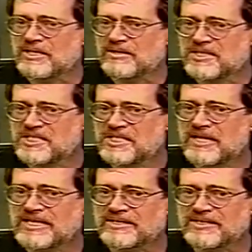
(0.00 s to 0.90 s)
in the
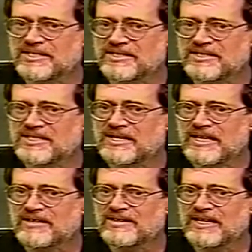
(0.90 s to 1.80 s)
sciences,
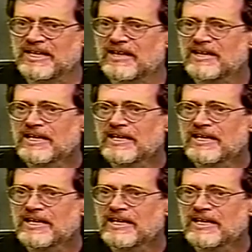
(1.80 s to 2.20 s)
I think,